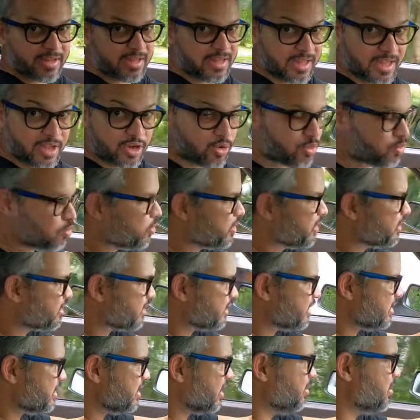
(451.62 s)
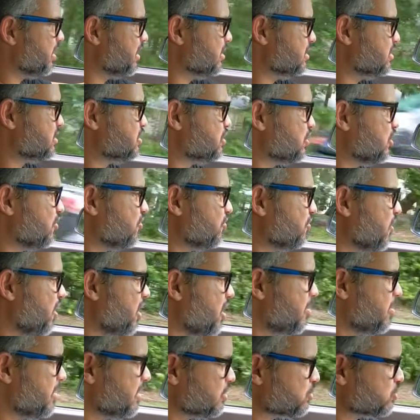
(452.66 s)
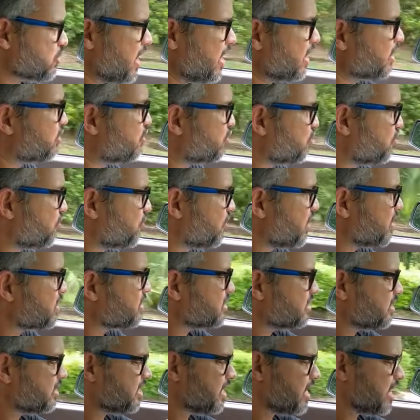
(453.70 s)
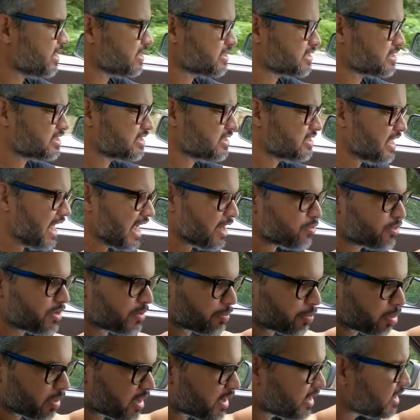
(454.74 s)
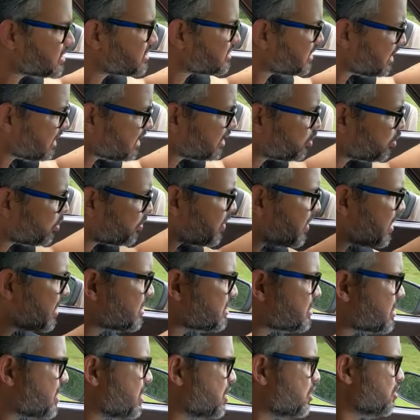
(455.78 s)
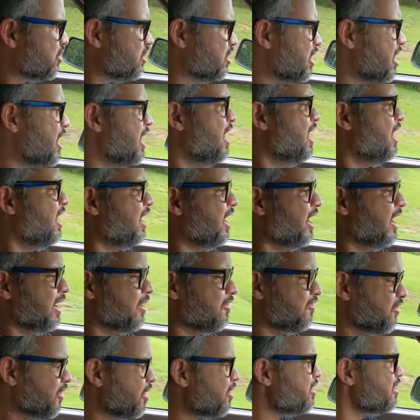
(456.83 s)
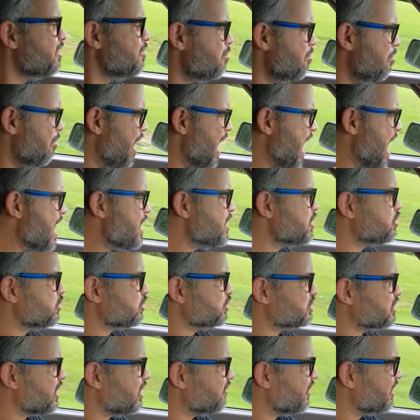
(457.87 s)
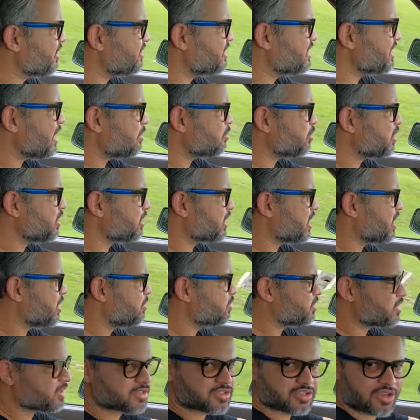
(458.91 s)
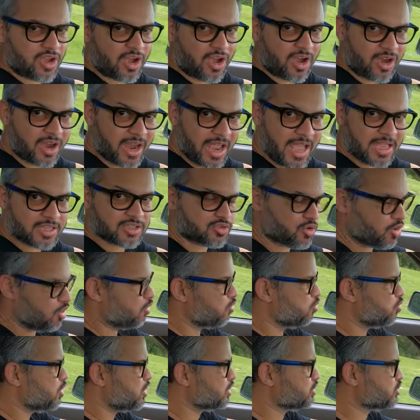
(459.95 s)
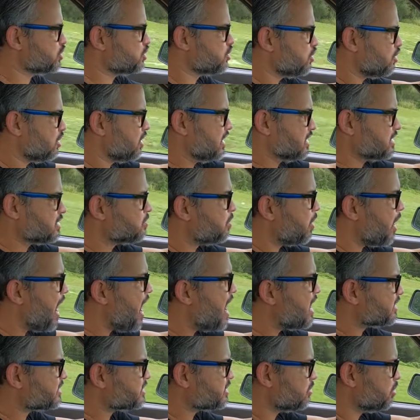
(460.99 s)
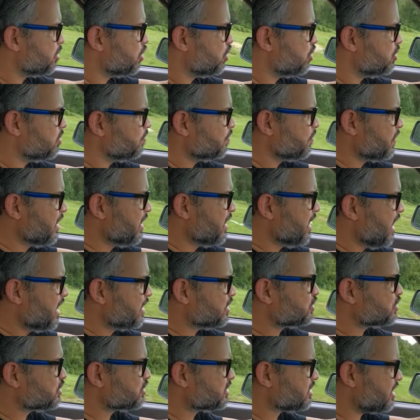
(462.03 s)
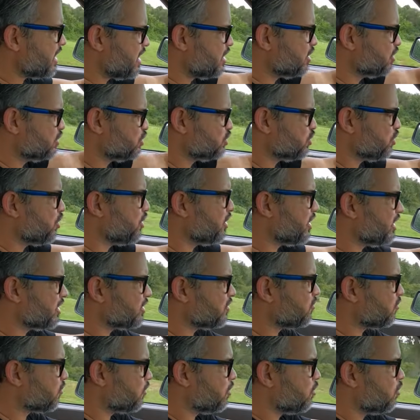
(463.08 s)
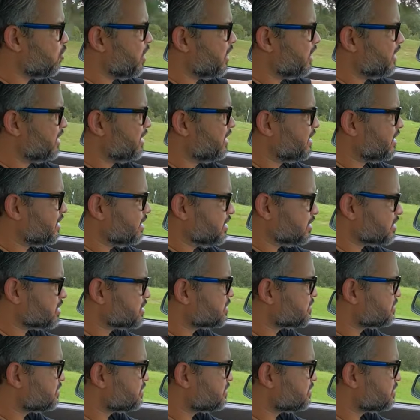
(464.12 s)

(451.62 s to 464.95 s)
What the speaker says: little with it. I mean, so far I've been trying to fix the AC. I replaced a little piece here. Very minor stuff. I think I'm going to keep this car as original as possible and just enjoy it for what it is.